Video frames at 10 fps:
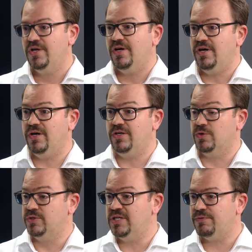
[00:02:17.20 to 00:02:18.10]
uh,
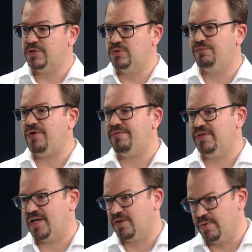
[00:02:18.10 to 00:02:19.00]
your near field to far
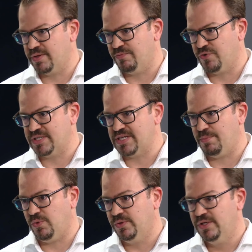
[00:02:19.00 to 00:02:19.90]
field algorithm, for
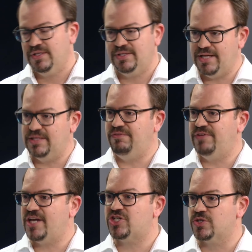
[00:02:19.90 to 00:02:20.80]
example, then
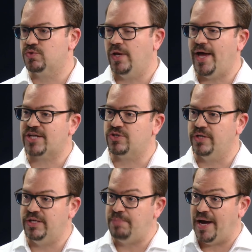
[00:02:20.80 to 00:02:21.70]
deviations will
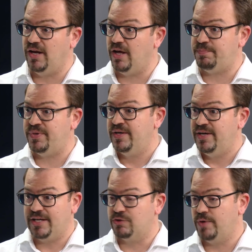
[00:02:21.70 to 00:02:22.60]
actually pile up
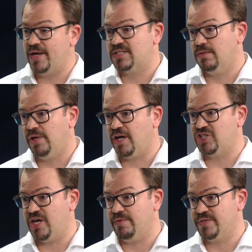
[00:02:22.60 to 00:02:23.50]
and create some large
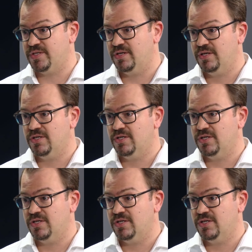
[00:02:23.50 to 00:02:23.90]
errors.